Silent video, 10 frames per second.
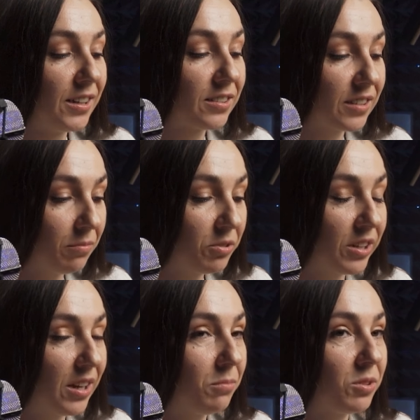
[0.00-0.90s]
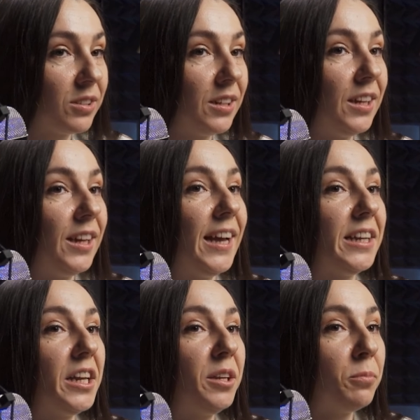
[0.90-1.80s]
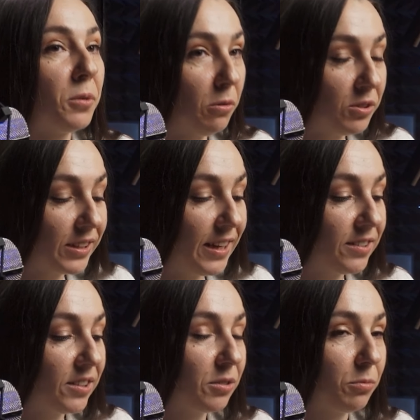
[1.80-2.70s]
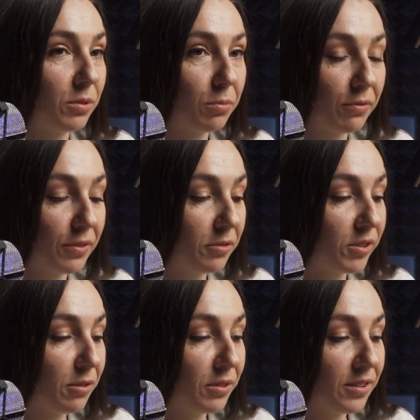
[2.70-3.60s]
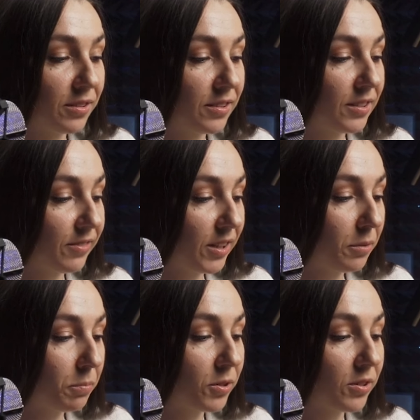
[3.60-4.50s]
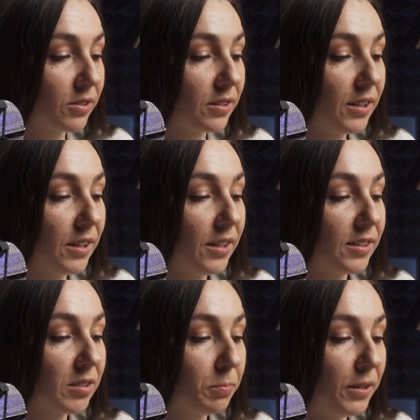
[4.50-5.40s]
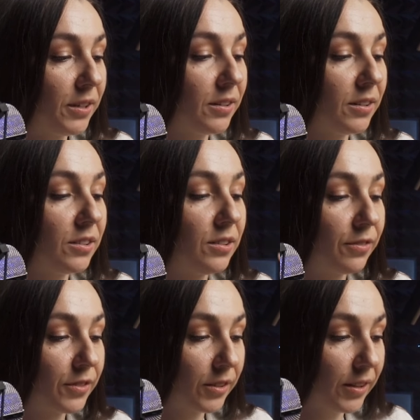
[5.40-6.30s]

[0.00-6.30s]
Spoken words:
sometimes, and in most cases, what we found out that developers speak different